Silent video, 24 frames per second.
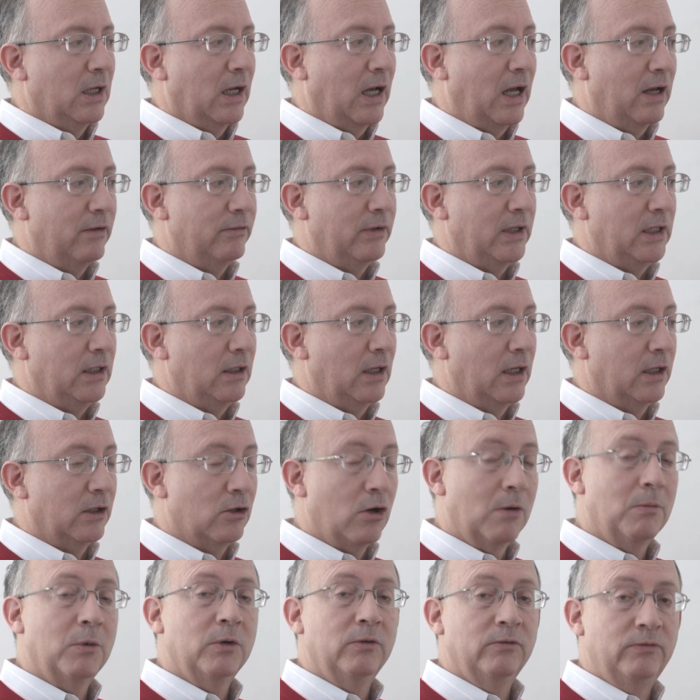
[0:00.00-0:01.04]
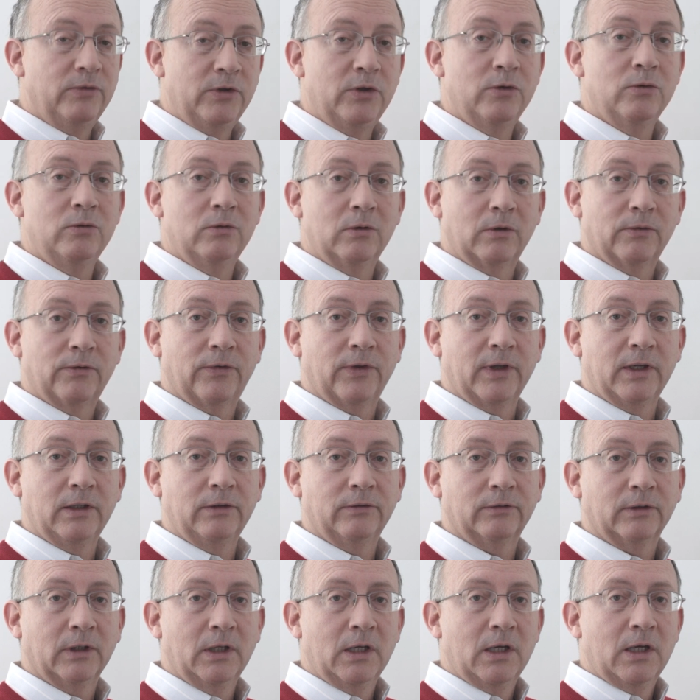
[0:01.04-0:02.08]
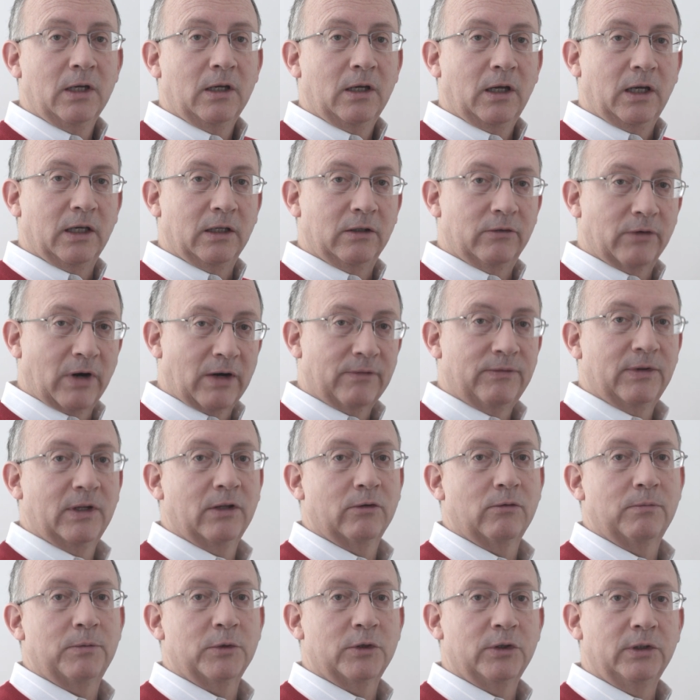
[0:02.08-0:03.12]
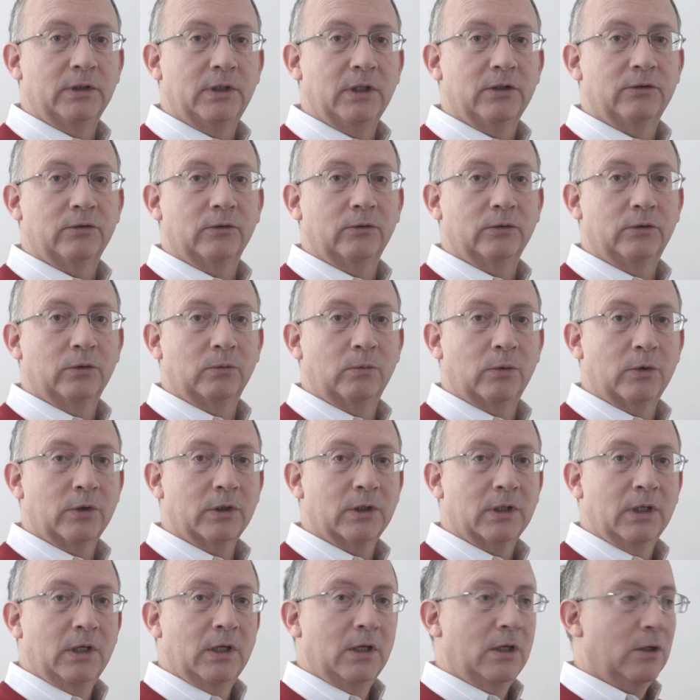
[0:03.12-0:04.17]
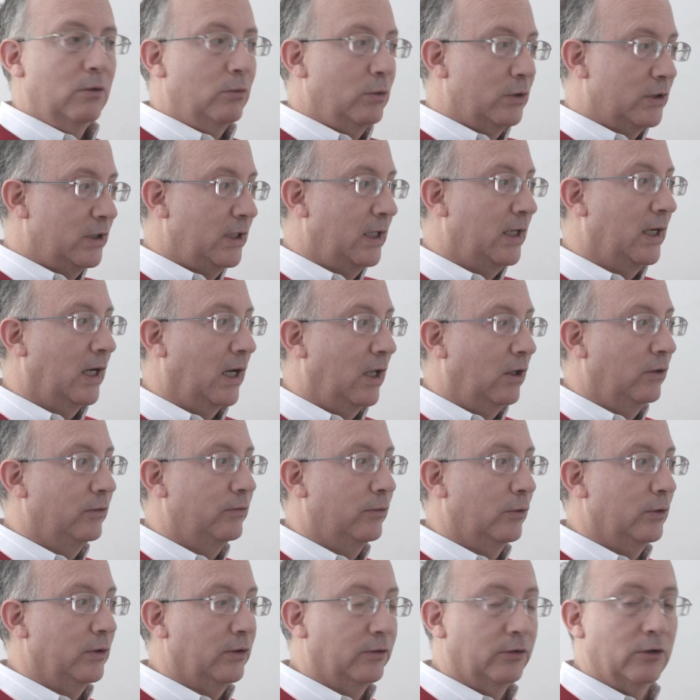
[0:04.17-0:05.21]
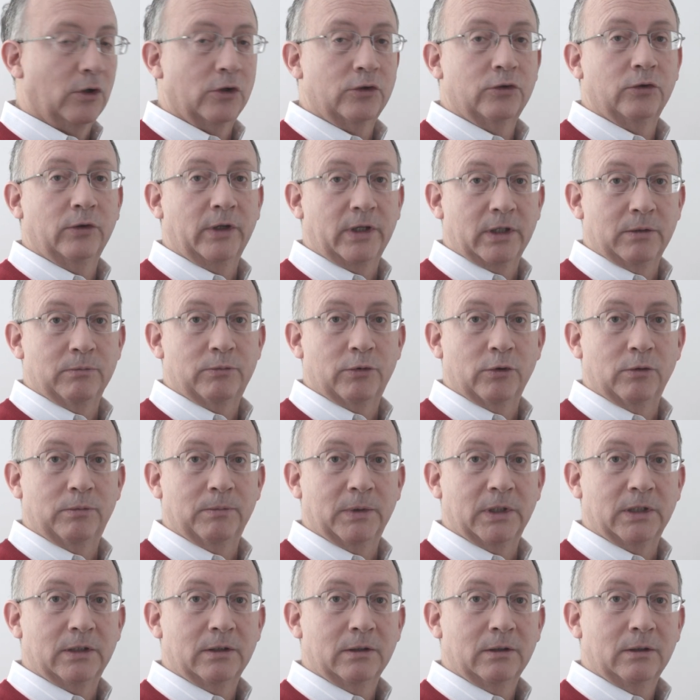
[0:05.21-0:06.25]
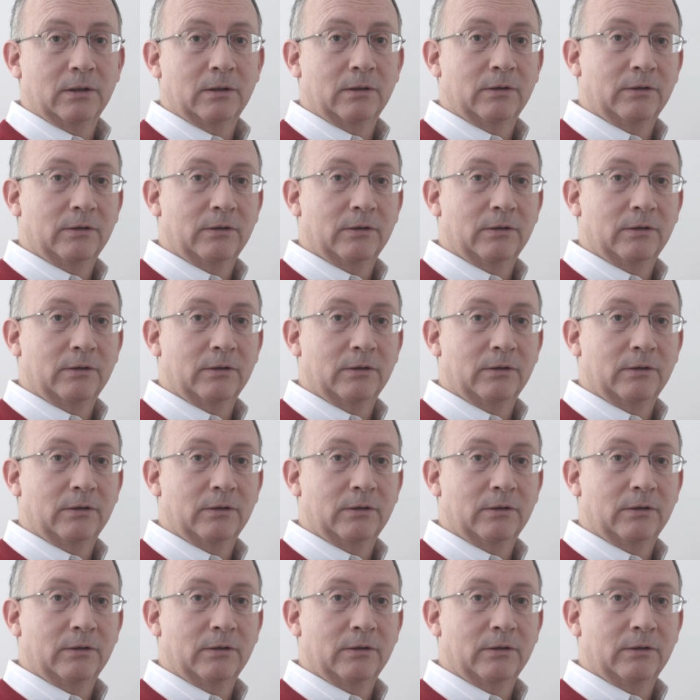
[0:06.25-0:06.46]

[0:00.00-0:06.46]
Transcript: have a common view of things, a graphical representation of the work, which then allows for discussion and improvement.